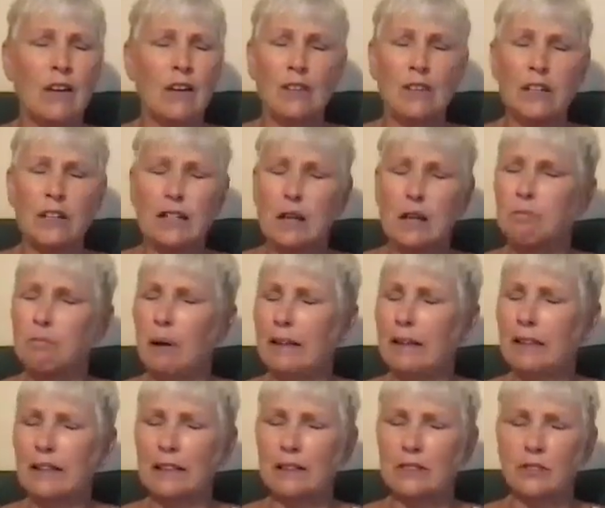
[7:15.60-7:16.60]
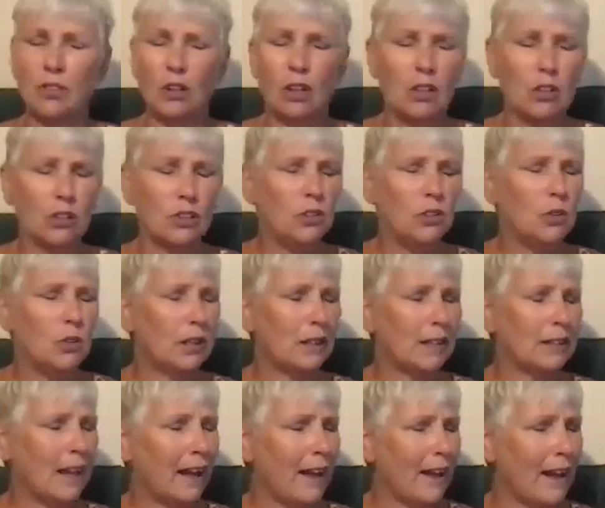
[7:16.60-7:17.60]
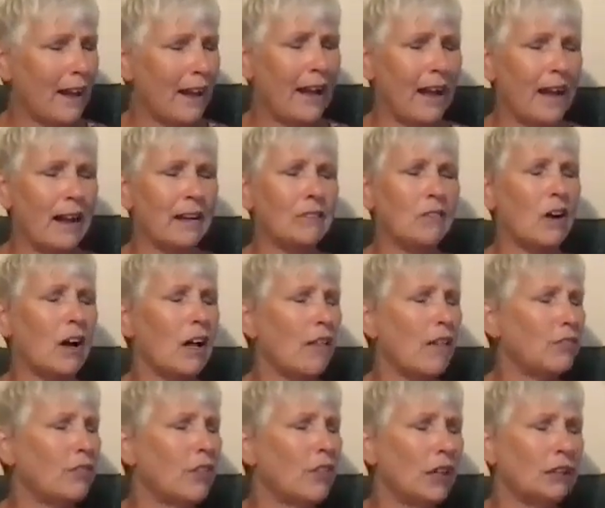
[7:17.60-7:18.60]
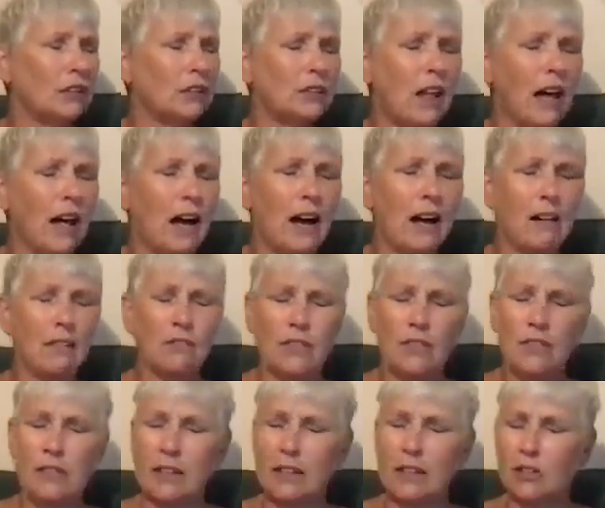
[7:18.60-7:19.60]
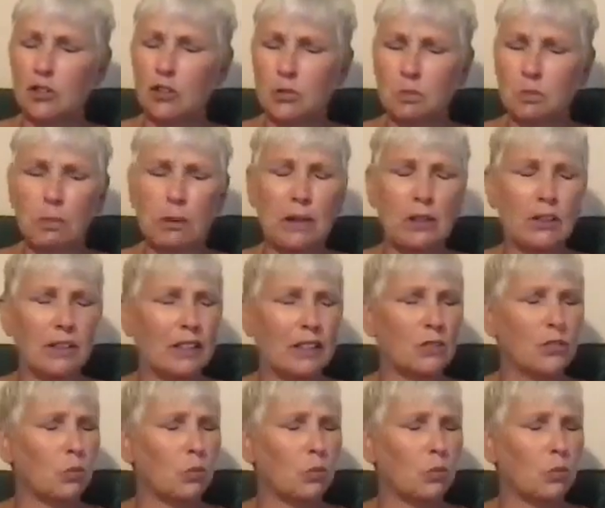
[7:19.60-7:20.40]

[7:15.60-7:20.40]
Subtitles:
the abundance. You can have the love, the experience,